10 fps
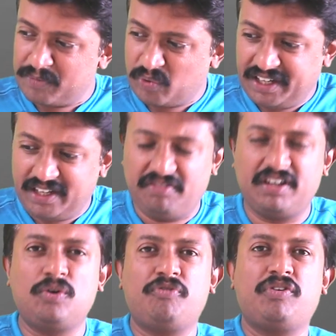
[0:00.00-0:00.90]
Why did
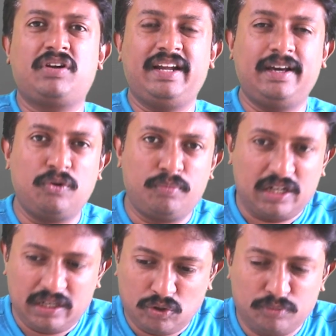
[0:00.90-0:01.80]
we go for Nehru
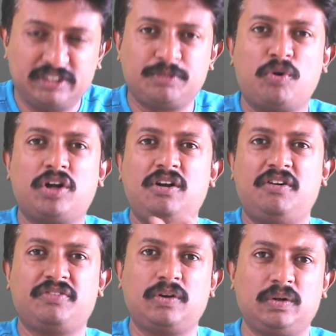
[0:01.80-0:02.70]
Mahalanobis model
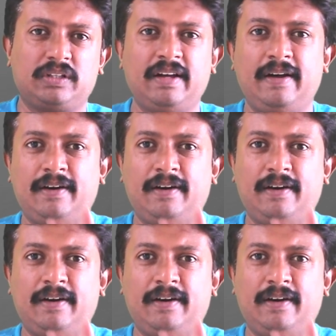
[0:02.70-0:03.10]
of growth?